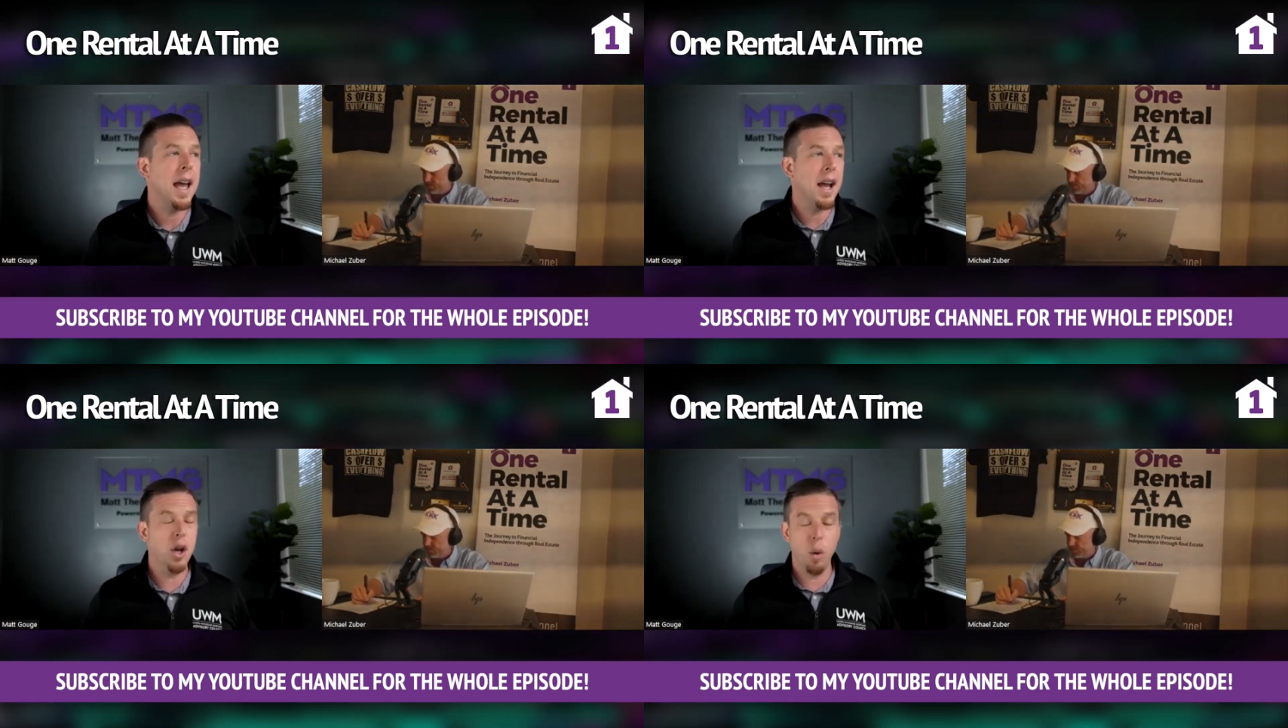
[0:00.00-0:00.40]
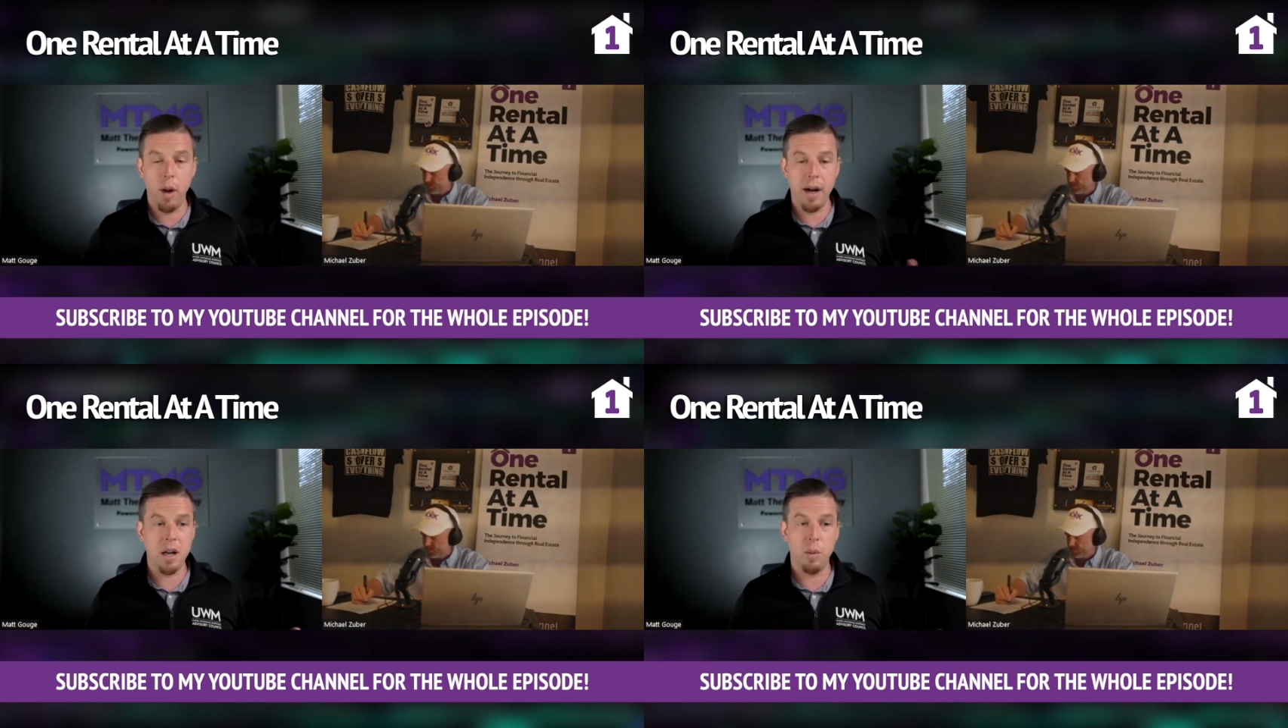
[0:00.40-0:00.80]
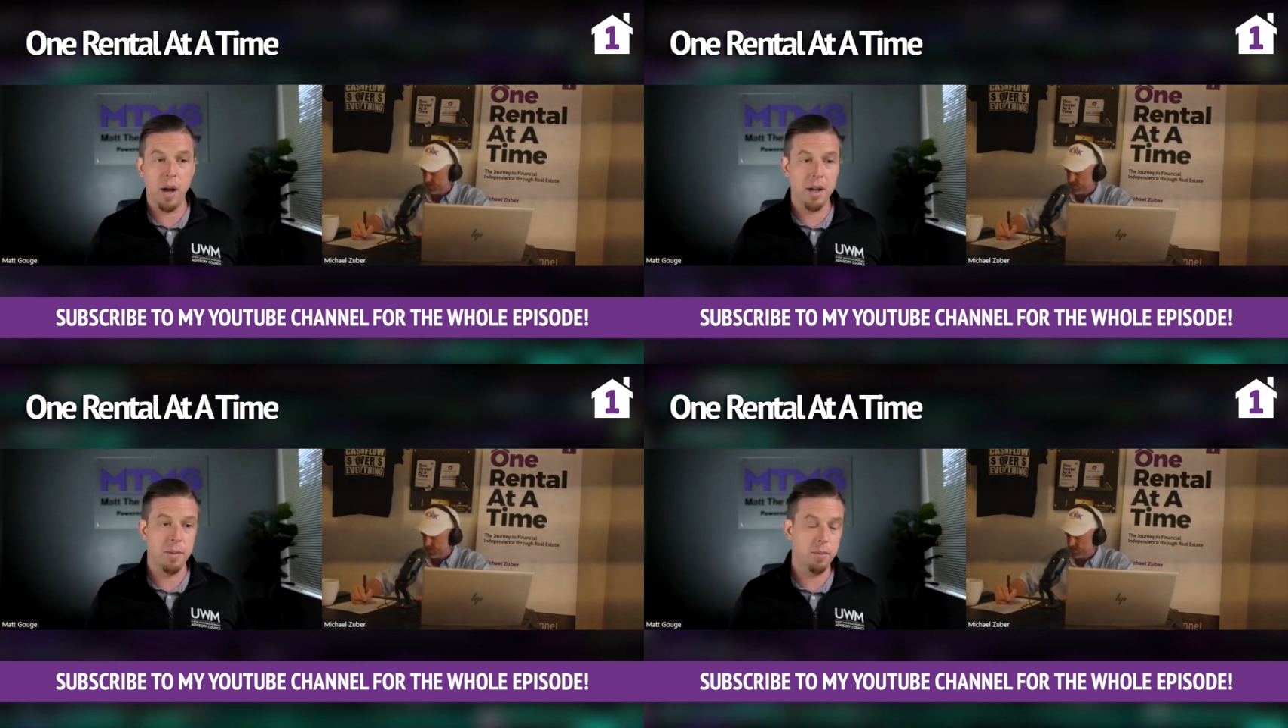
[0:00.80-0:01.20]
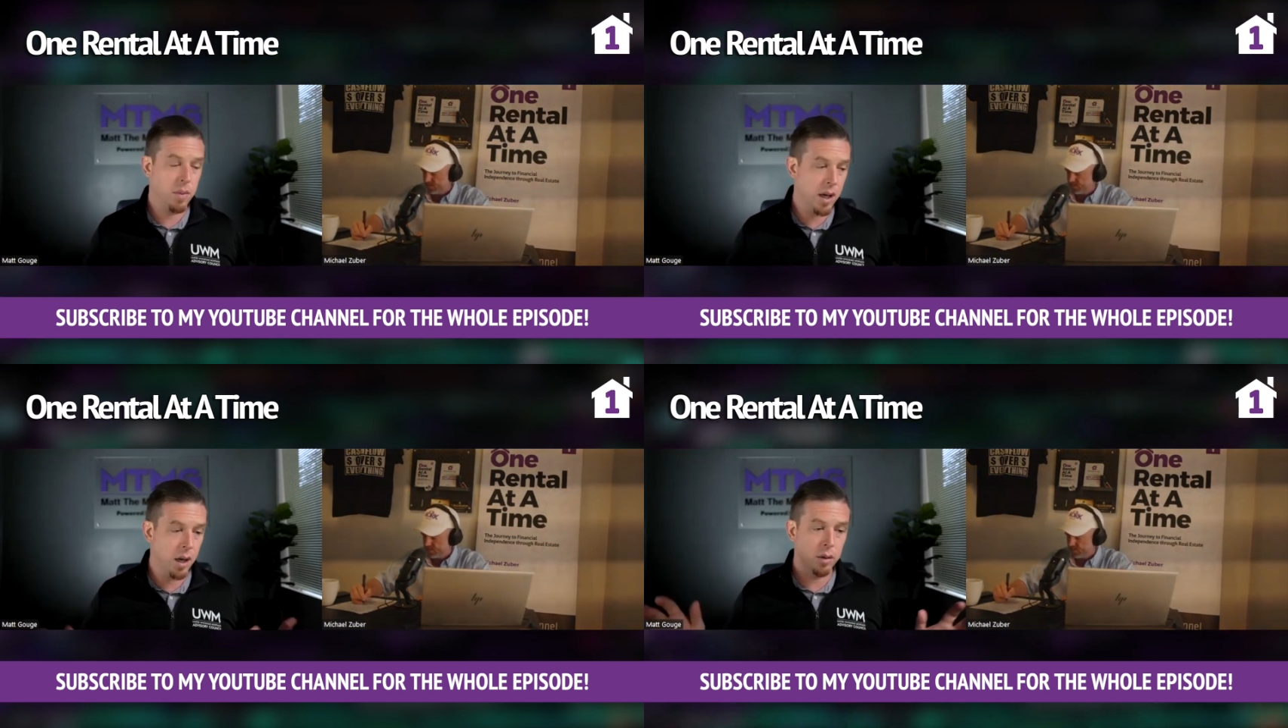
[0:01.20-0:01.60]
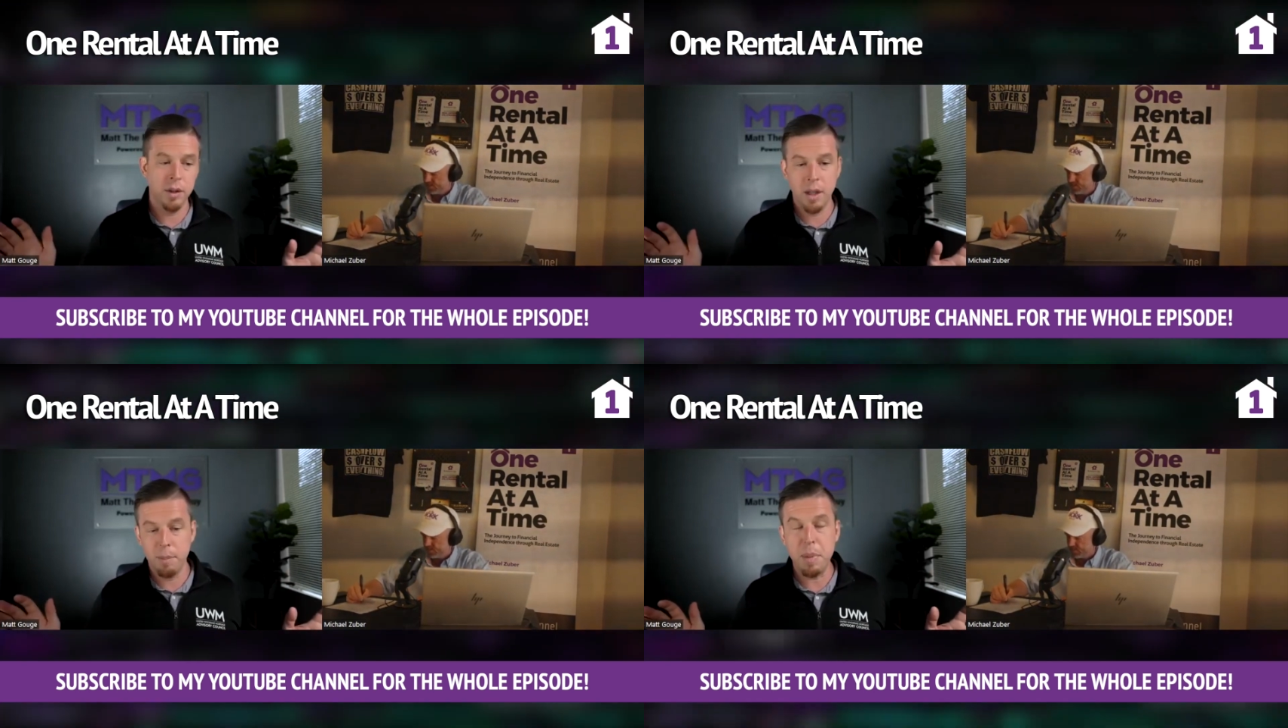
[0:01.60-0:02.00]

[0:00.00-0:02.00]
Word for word: And I don't want anyone to, you know,